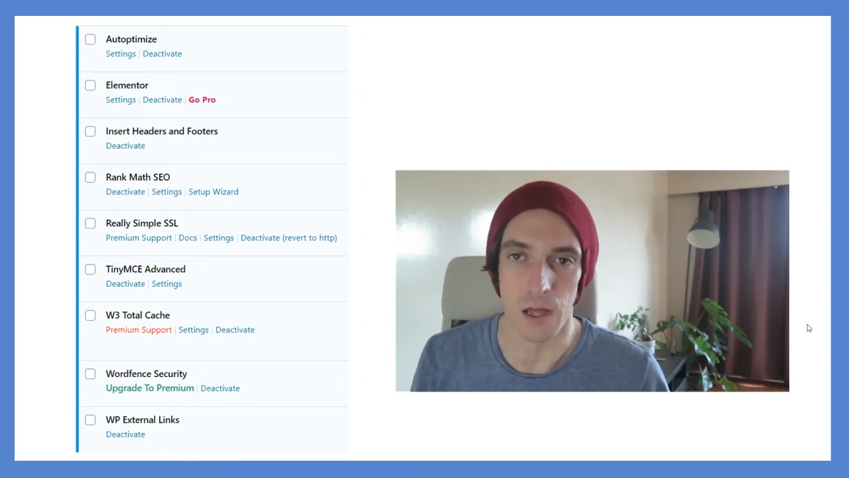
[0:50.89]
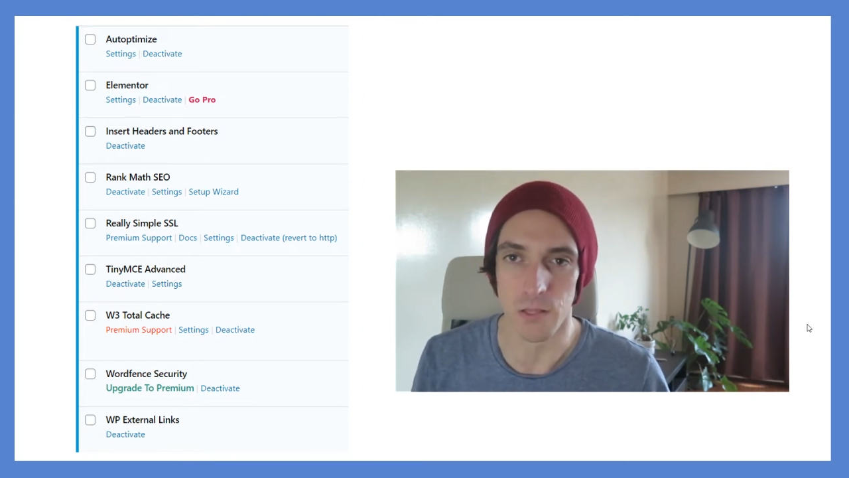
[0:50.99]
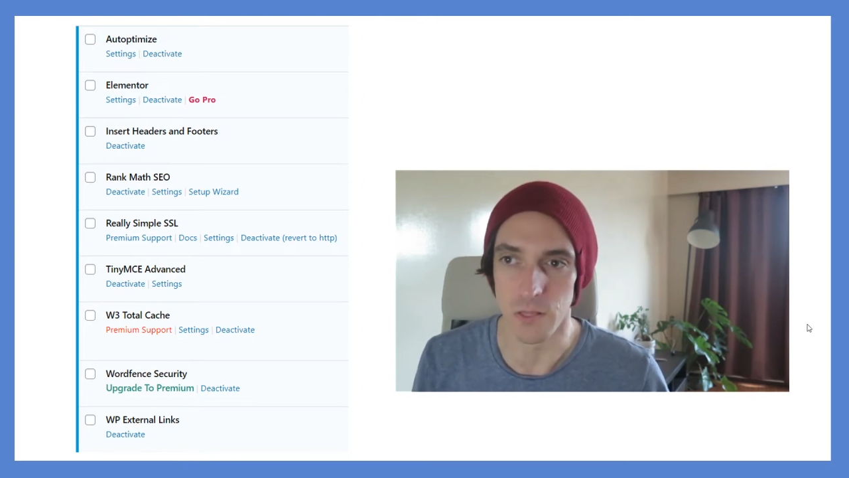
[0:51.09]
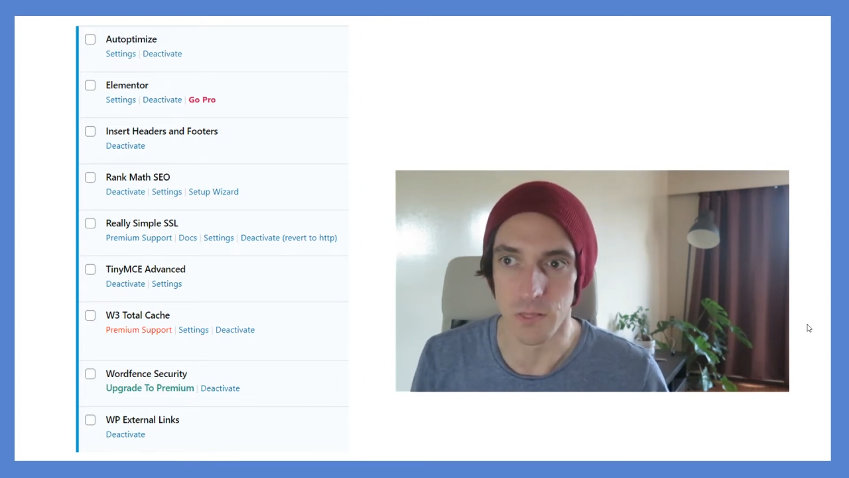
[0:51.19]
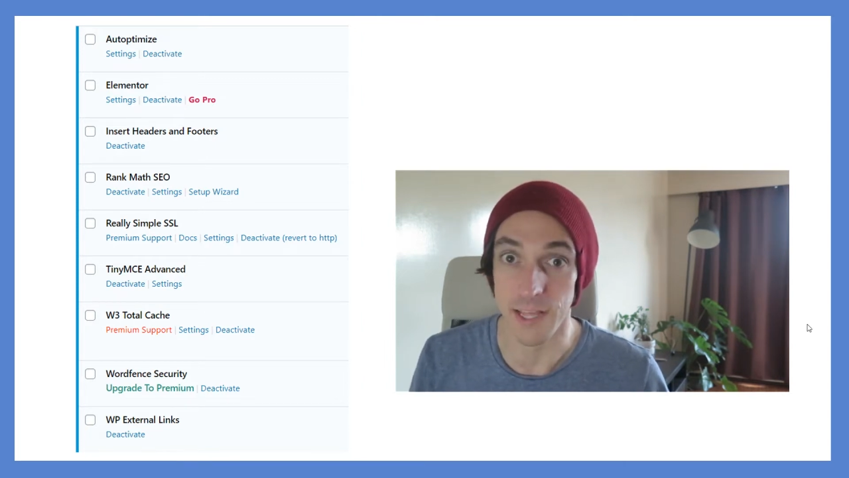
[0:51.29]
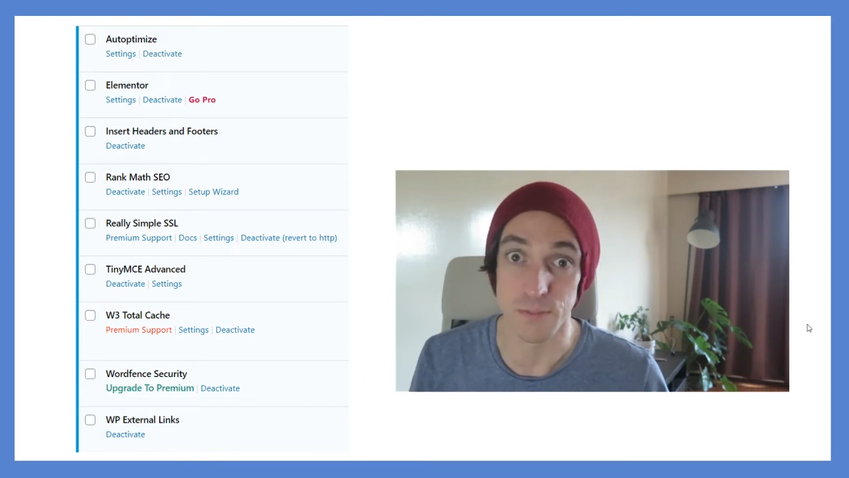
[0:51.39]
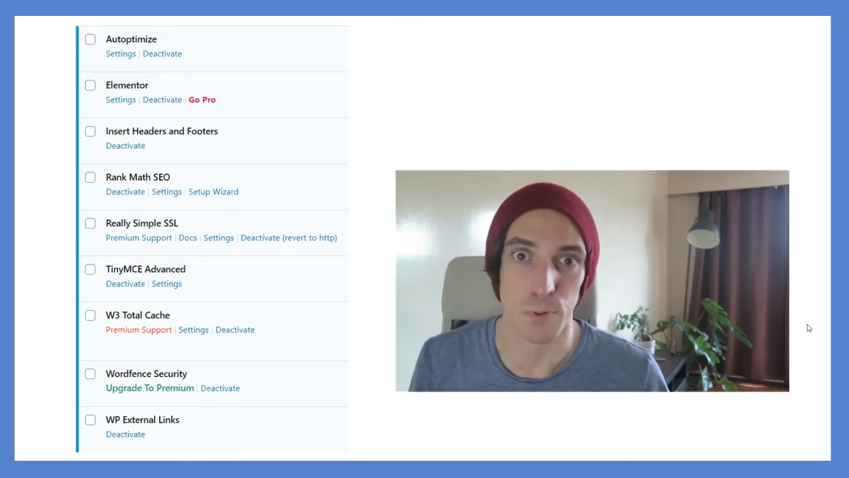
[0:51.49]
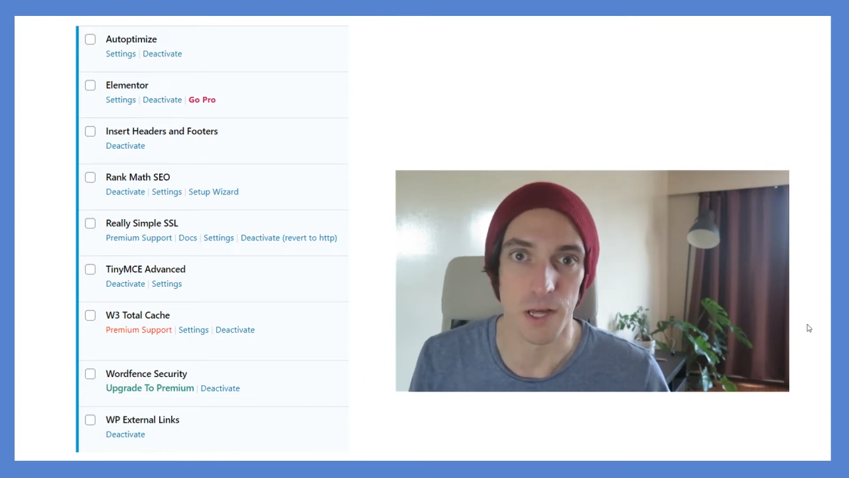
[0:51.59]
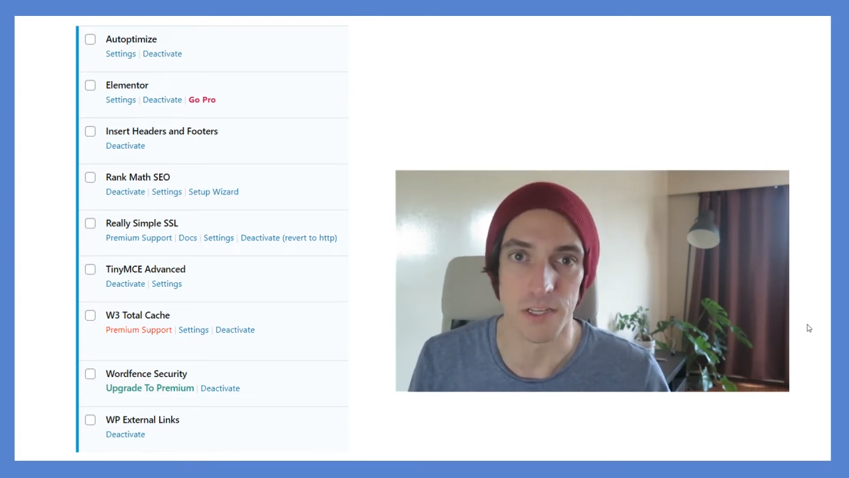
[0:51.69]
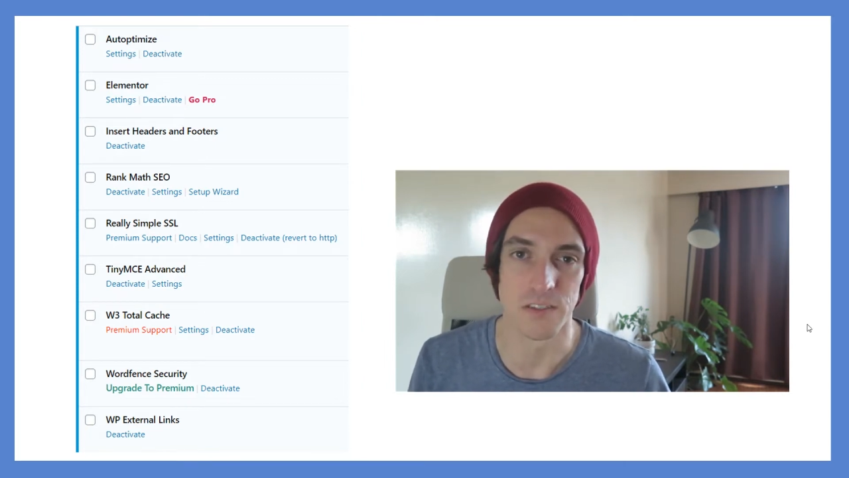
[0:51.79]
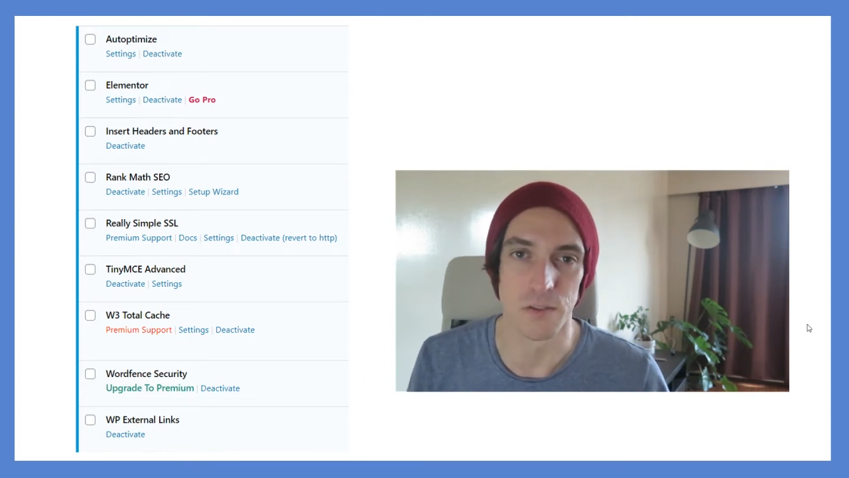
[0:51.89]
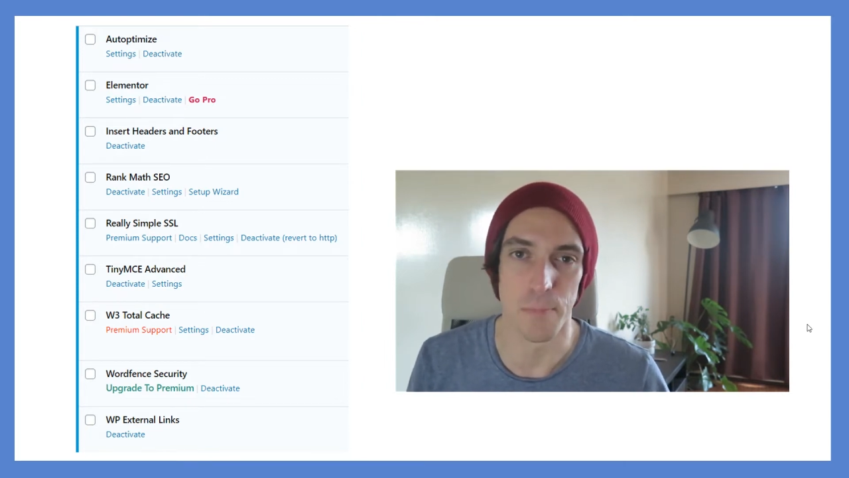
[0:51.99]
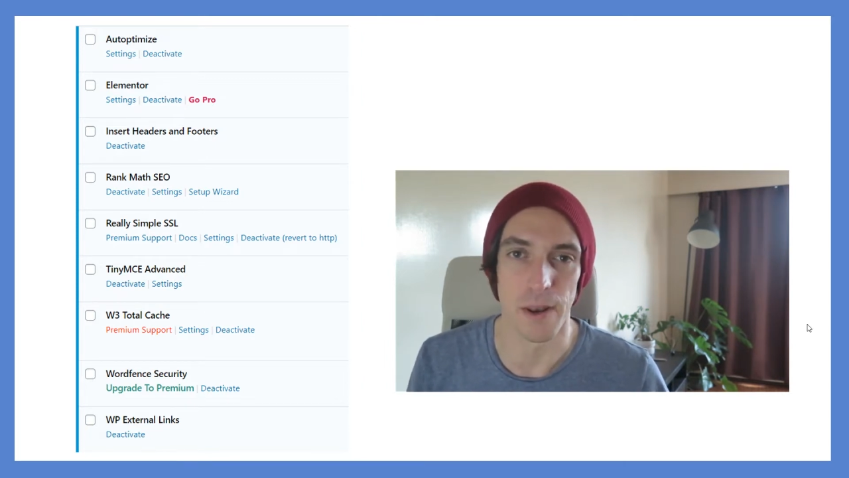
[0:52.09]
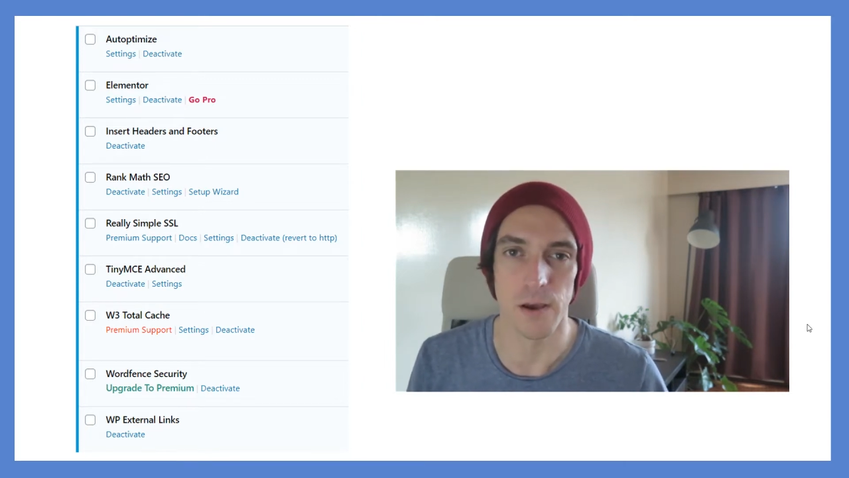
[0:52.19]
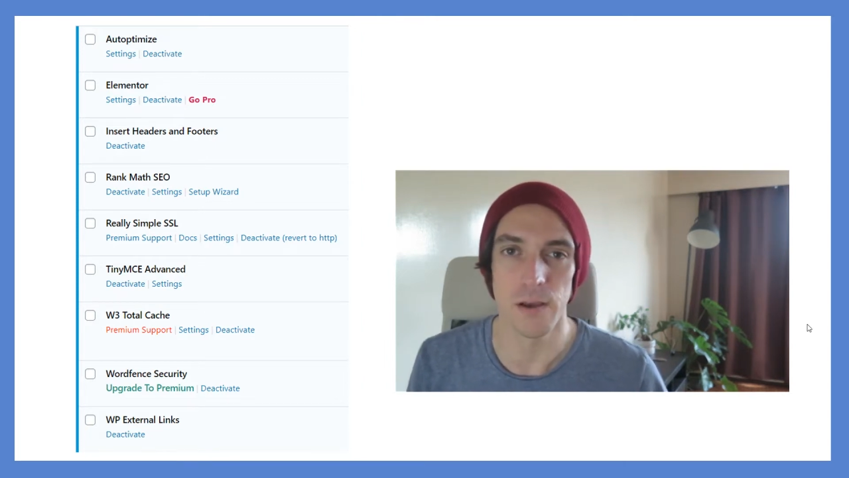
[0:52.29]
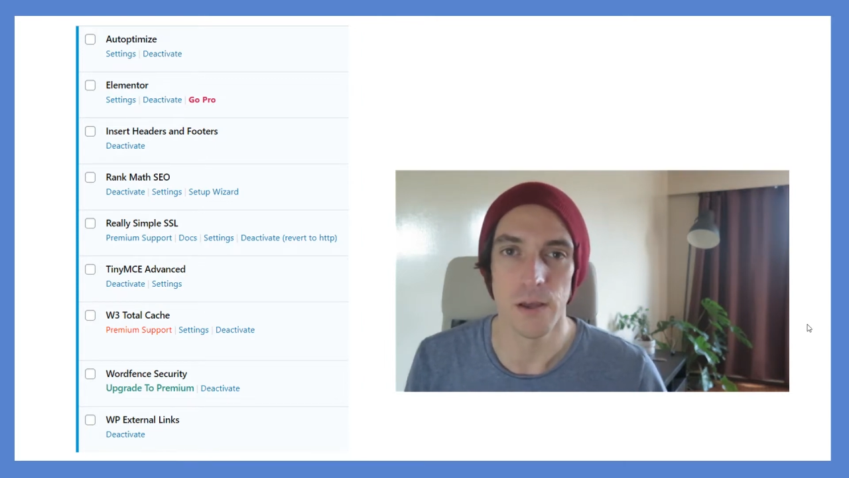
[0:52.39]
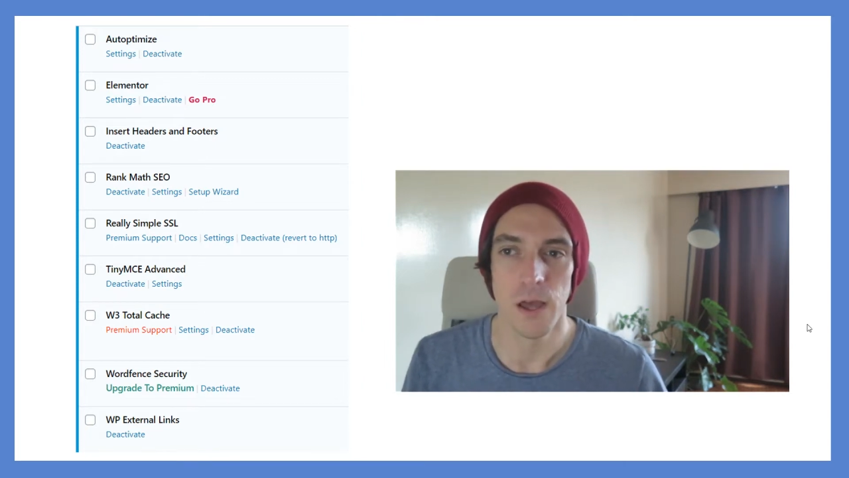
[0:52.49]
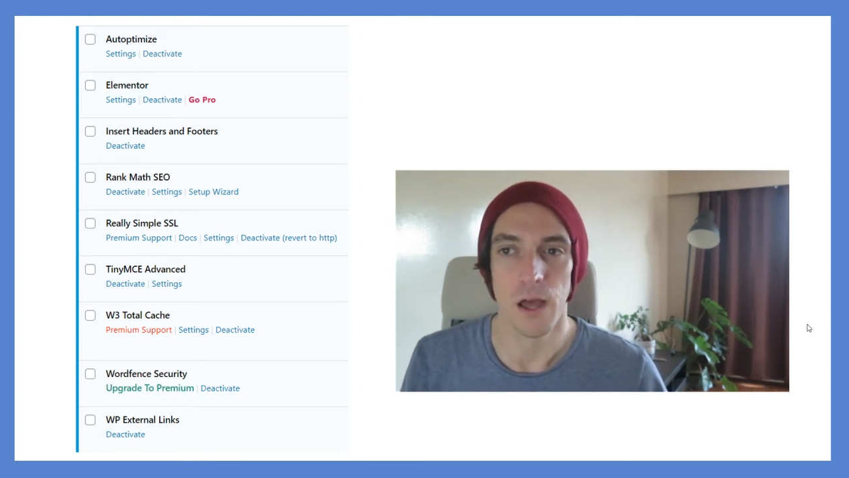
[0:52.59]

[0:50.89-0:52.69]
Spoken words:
less plugins the better.